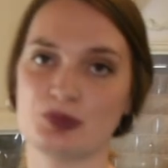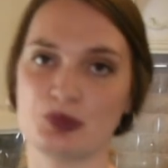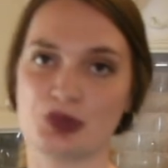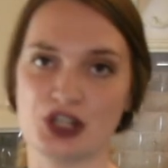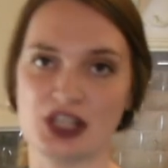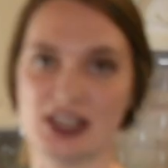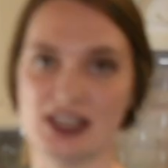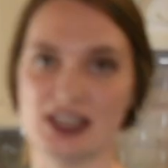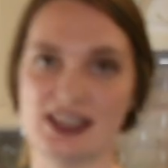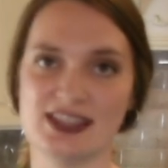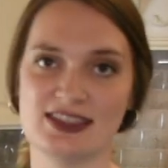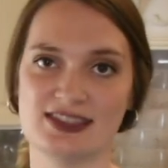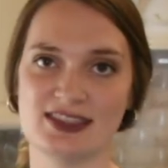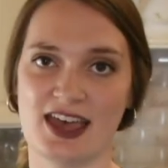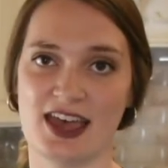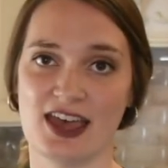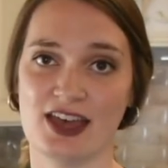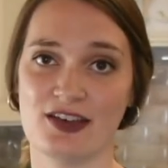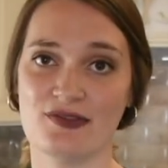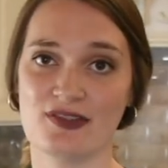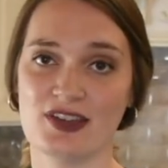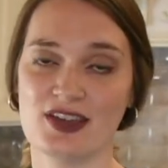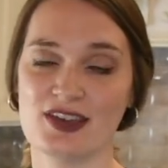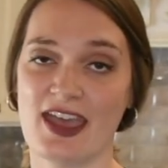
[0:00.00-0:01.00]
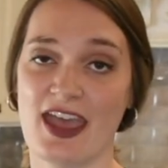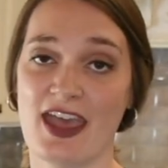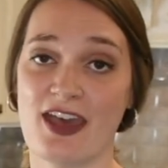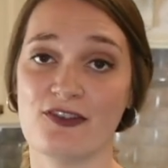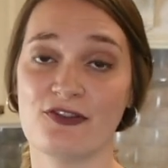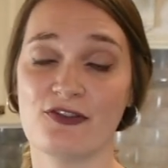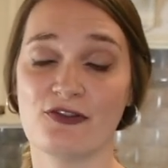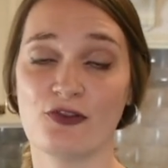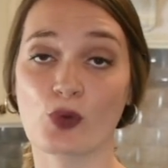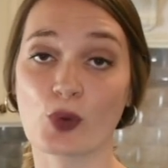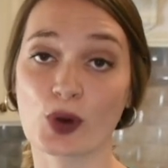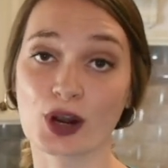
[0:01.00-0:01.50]
to preheat the oven
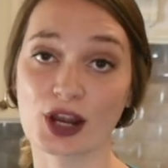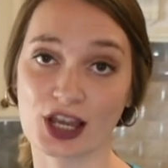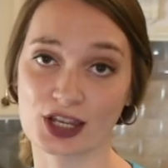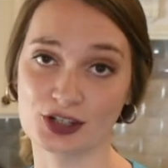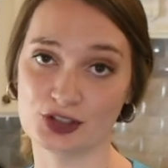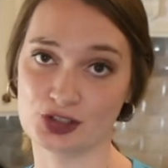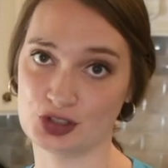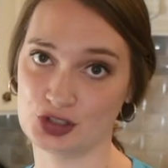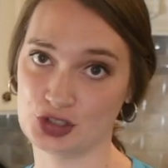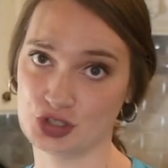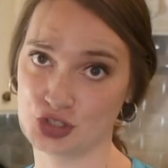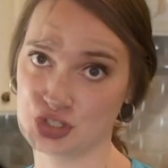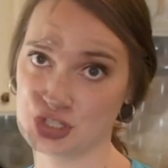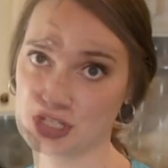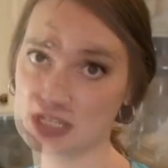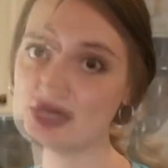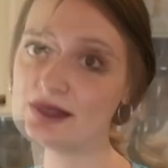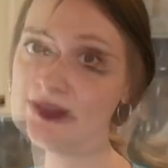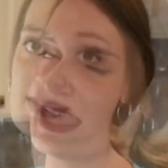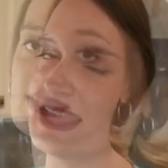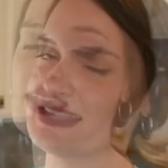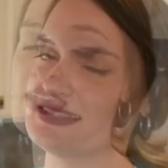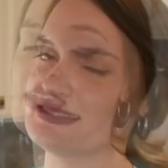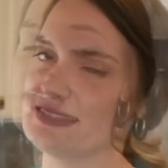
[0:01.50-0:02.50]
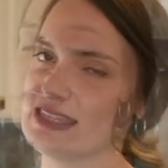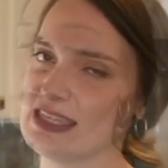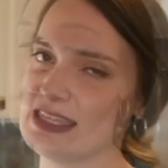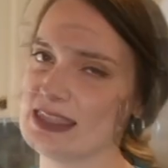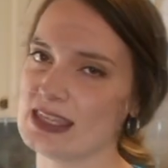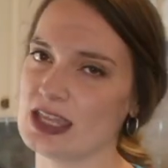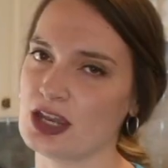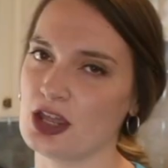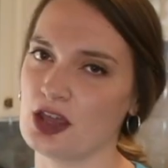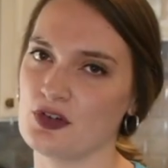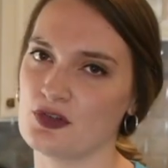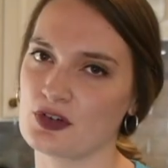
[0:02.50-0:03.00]
at four hundred degrees. I've seen
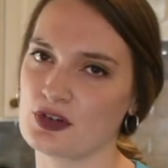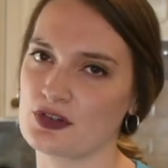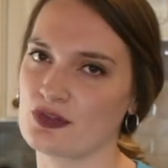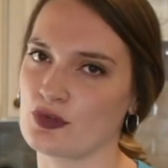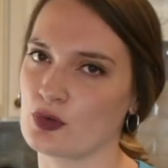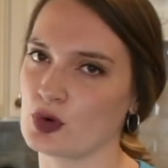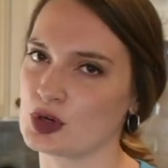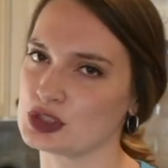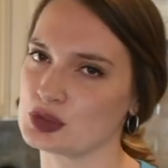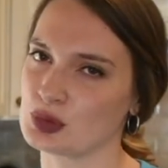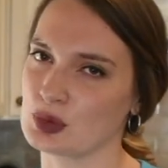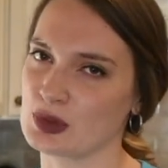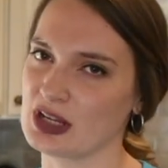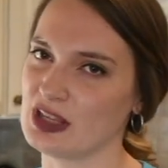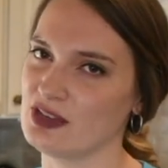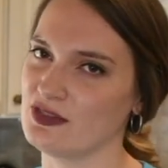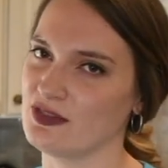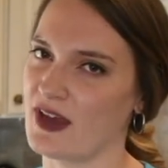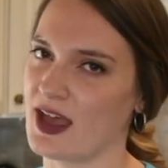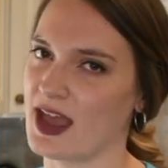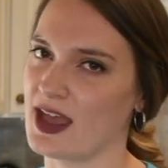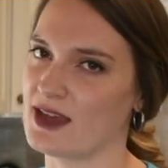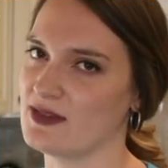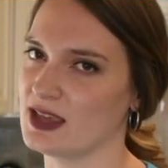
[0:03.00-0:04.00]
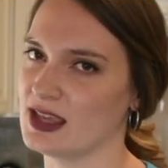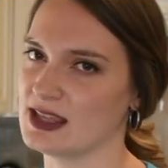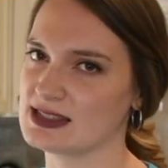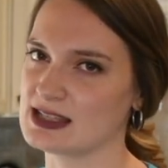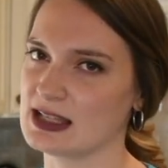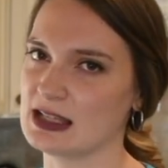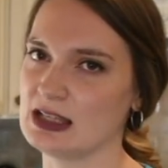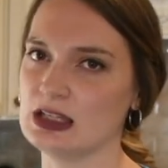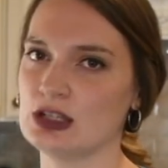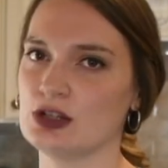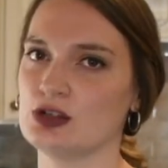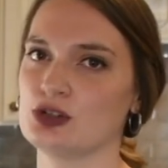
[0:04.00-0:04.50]
that over four twenty-five it gets
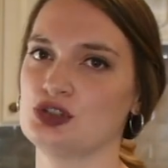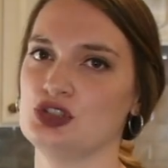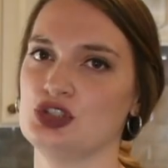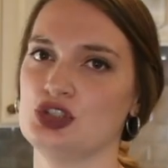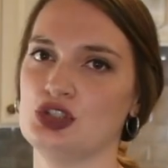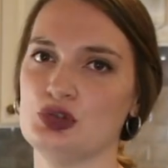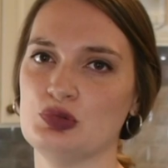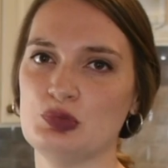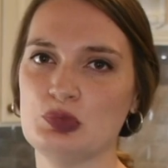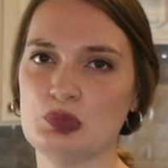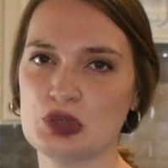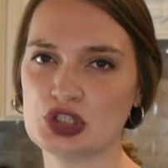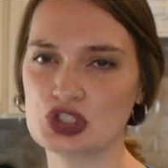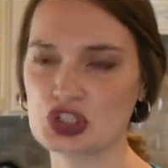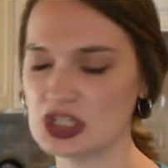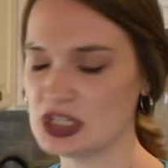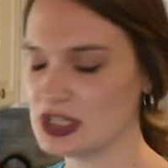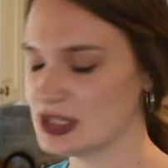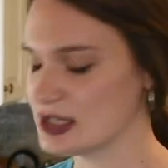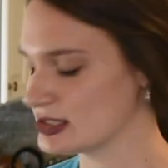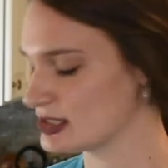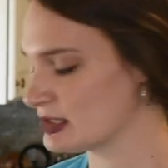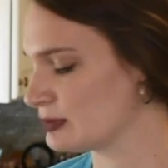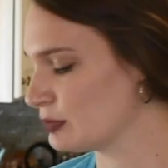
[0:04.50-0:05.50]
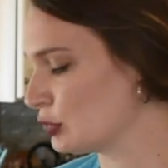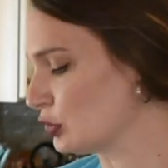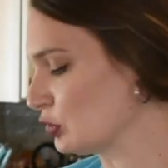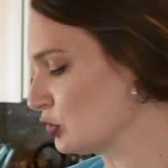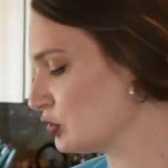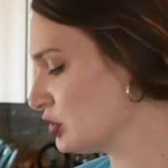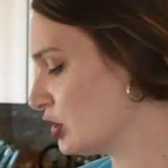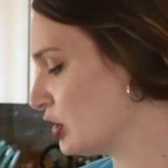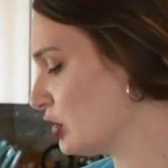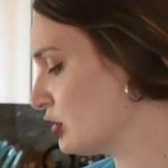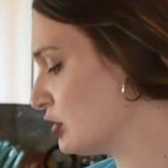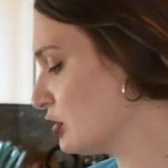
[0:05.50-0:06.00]
a little too mushy because it
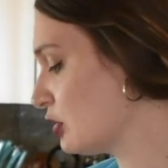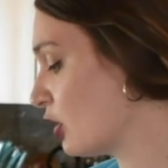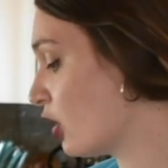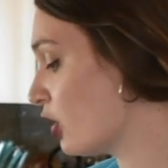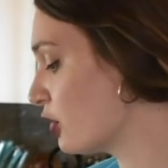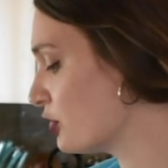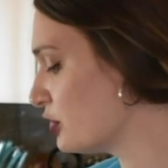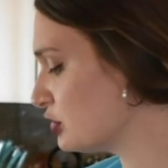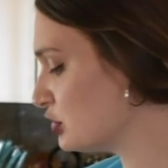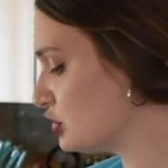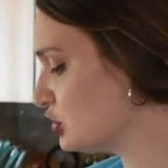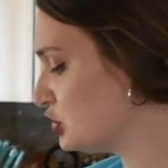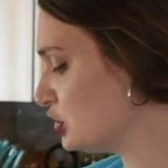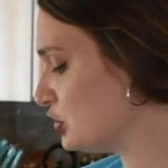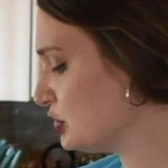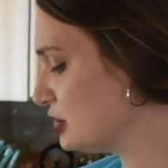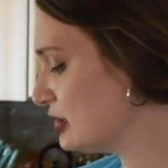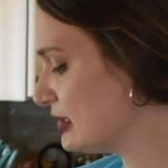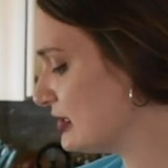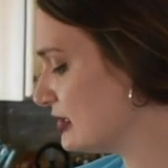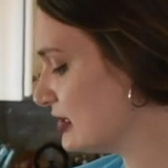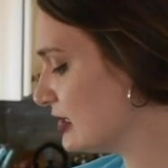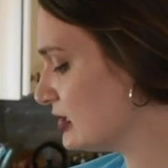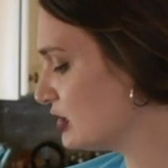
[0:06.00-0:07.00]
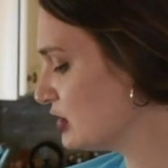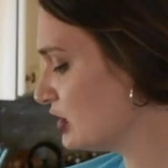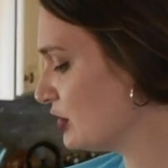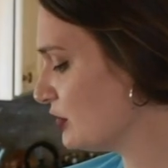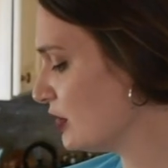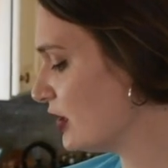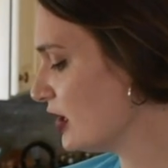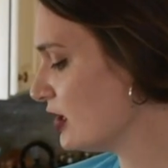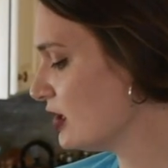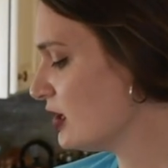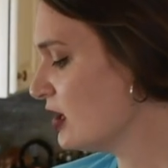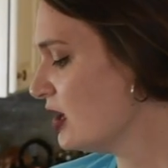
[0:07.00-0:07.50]
pulls over all those juices into
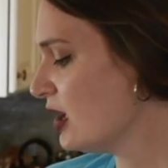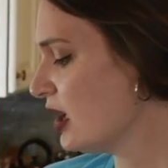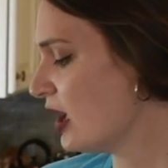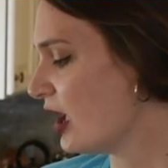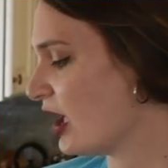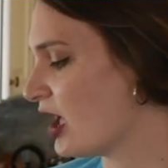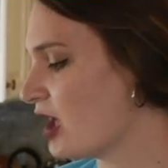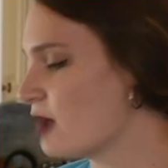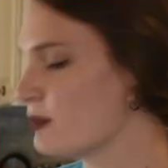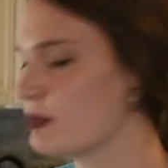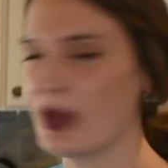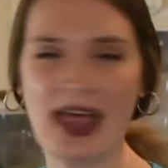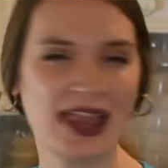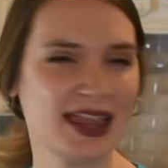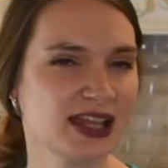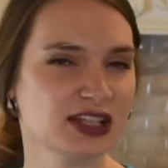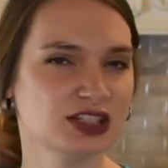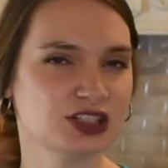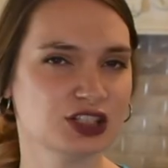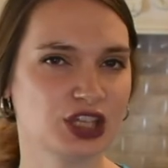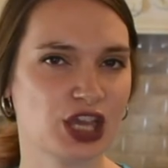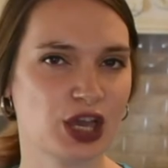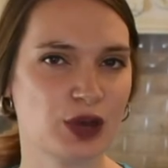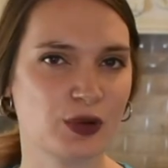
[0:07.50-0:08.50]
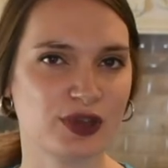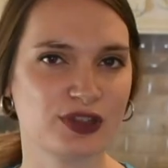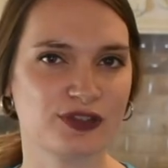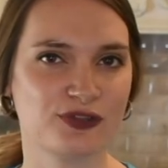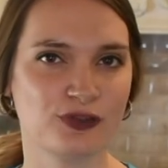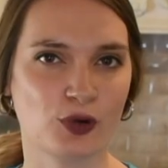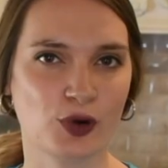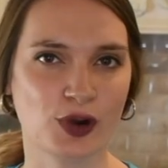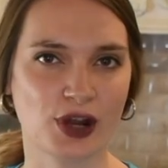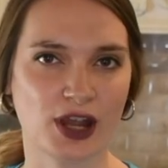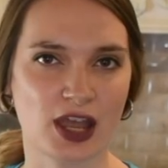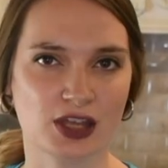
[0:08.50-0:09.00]
it, um, but I like to go with
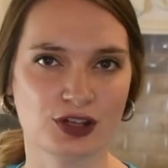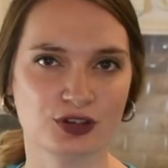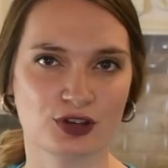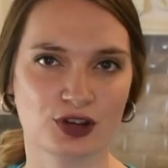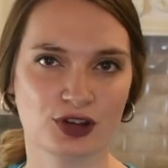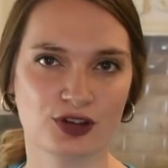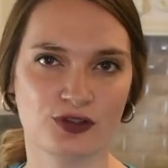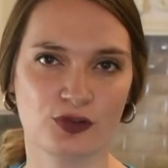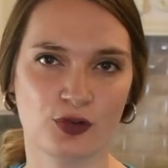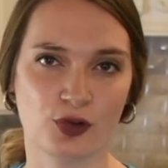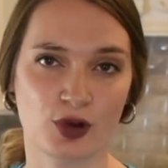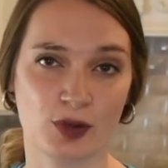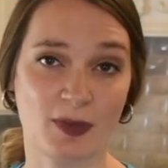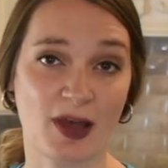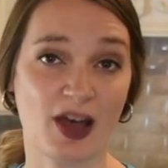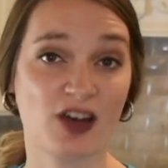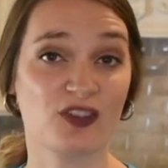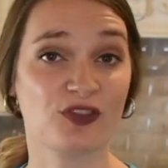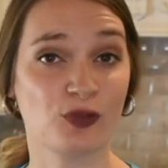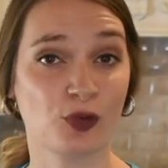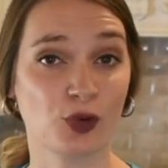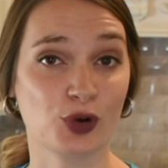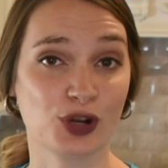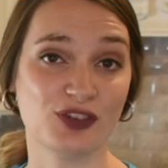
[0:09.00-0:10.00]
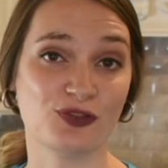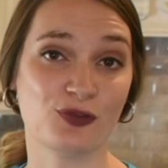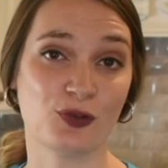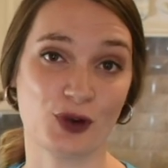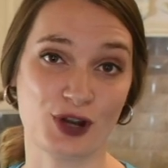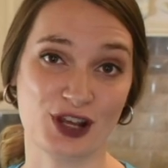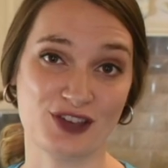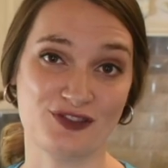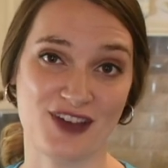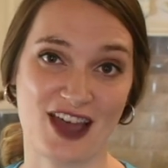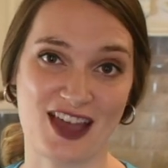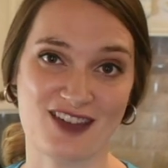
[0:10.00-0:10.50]
four hundred for about forty to
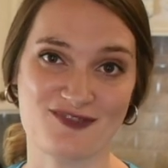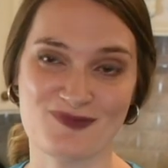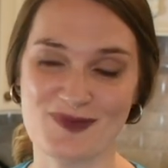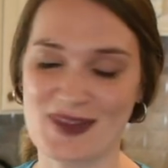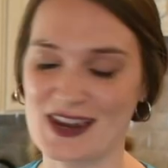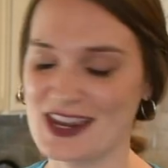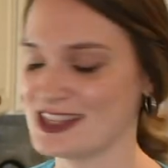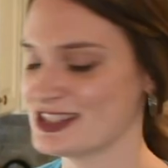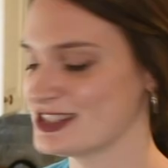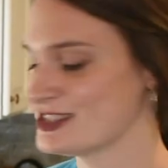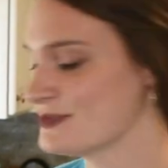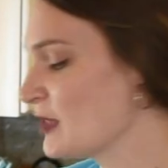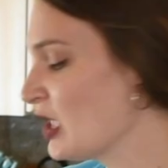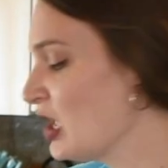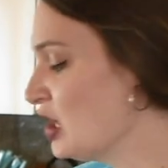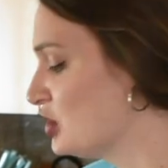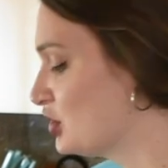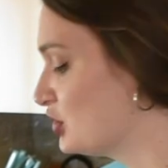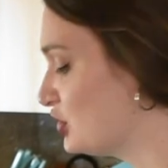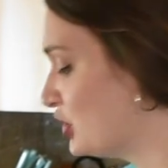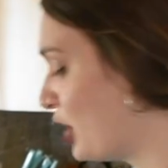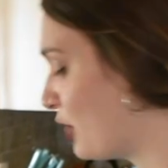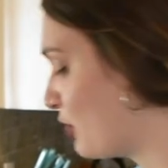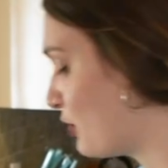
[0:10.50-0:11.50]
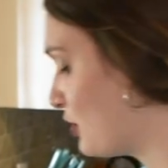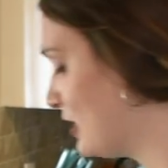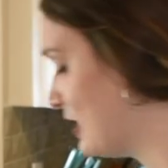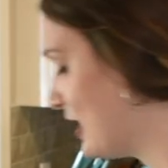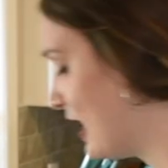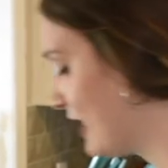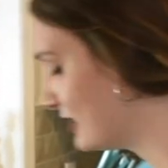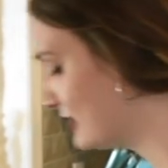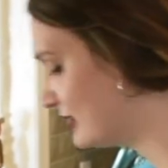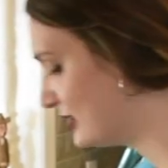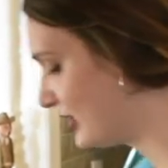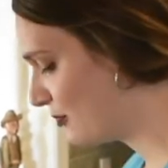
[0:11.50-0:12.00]
forty-five minutes. So
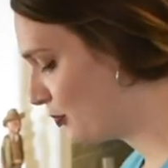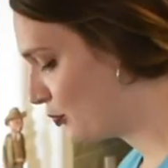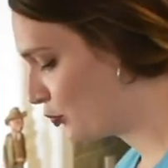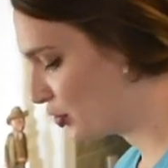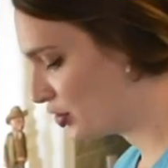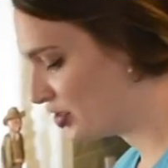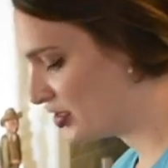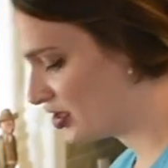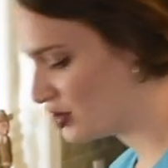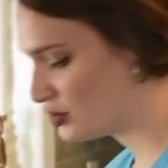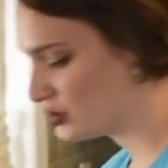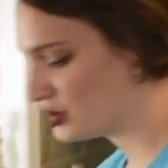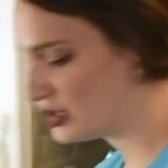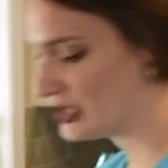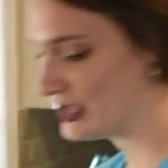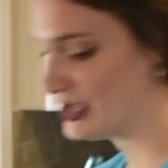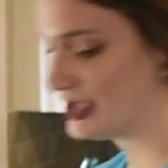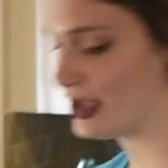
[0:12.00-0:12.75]
next up, we're then going to